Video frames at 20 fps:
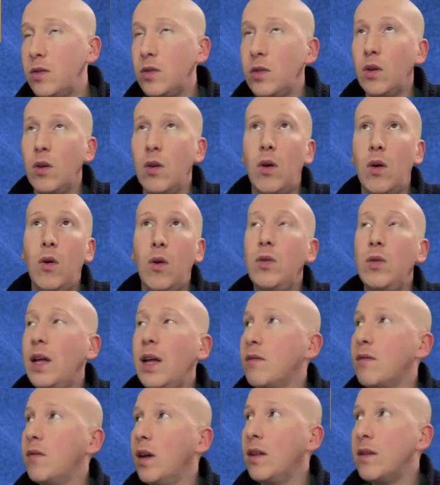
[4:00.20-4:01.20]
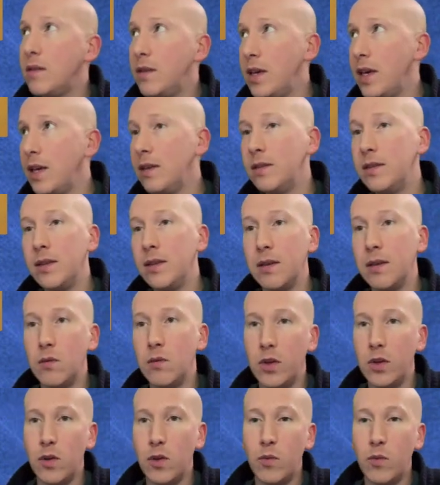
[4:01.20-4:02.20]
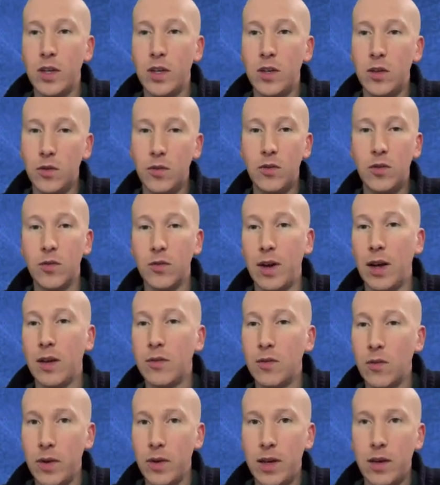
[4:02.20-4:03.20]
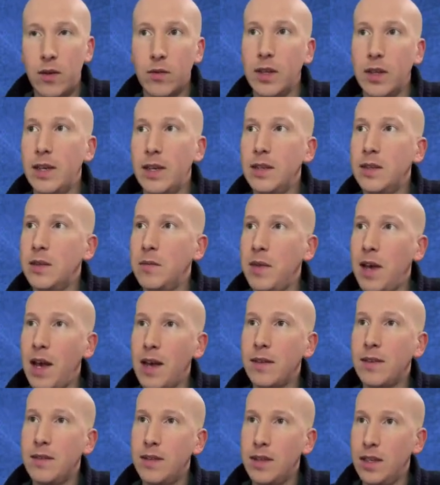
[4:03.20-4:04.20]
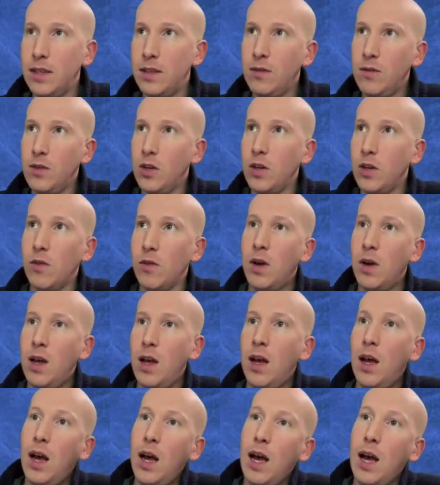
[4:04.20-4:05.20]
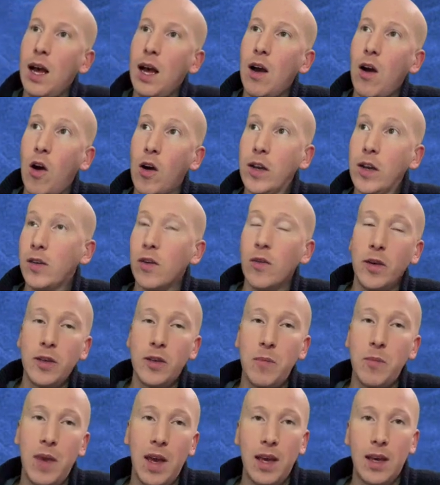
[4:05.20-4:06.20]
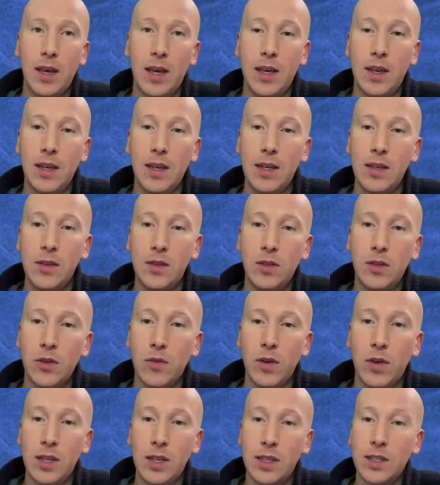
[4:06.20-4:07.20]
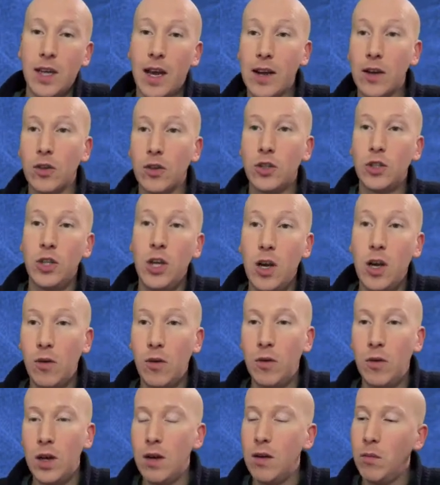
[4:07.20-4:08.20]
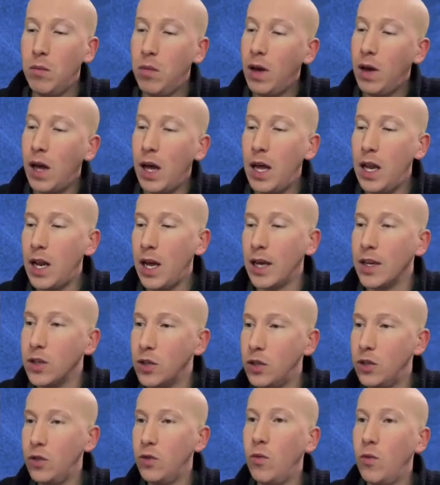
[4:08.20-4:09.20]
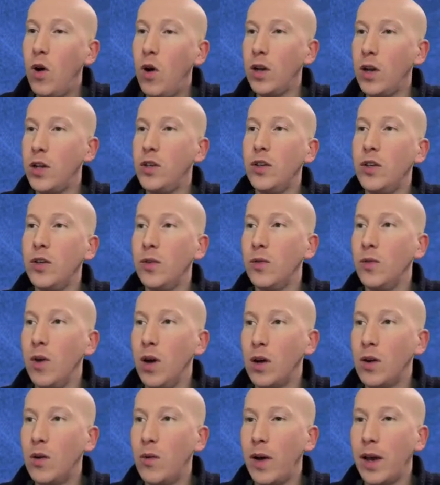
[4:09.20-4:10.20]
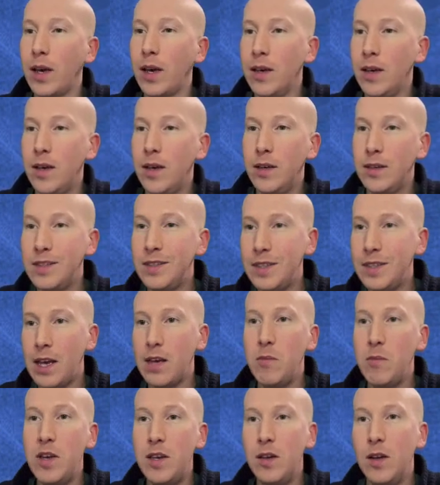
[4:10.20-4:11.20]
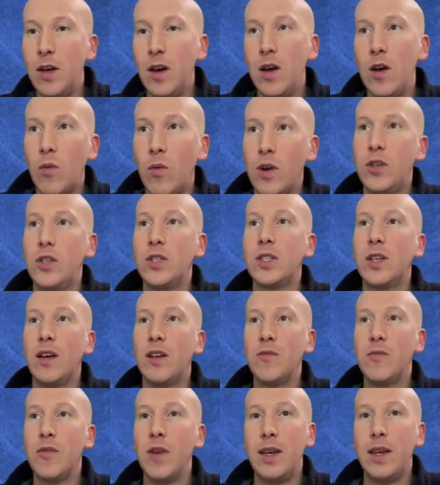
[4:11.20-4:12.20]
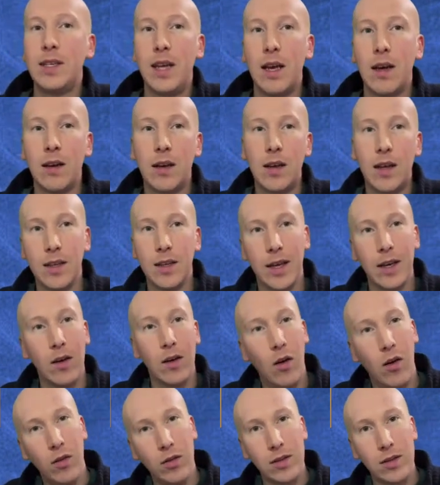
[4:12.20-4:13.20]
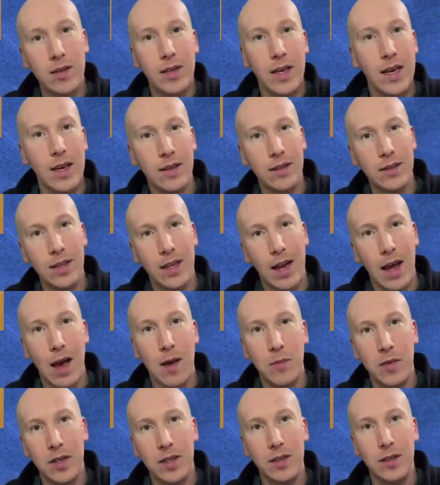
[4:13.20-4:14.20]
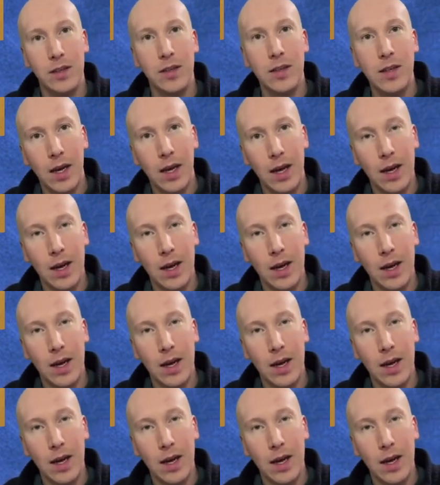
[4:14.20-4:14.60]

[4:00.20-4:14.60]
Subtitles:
there's a whole lot of other things that, we do throughout the week related to math that, aren't going to make it into an entire show. But I do want to do a quick segment where I just kind of break down kind of like all the things that happened